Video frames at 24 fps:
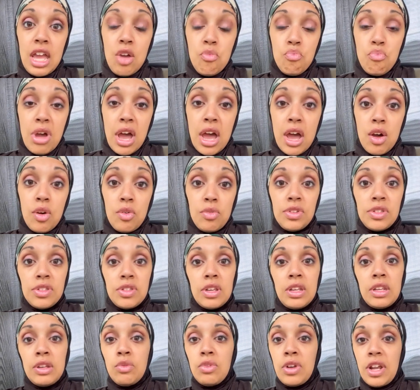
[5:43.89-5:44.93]
pounds,
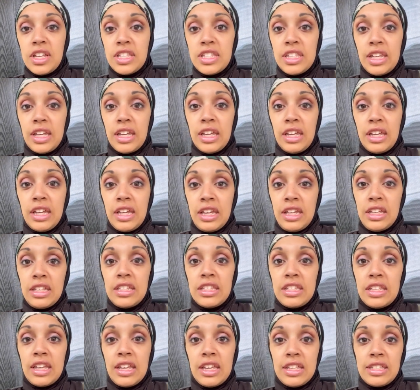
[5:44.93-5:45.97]
and when I say it
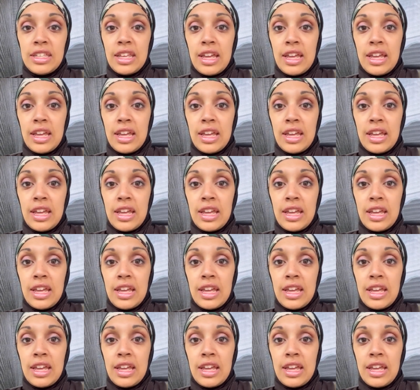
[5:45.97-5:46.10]
says,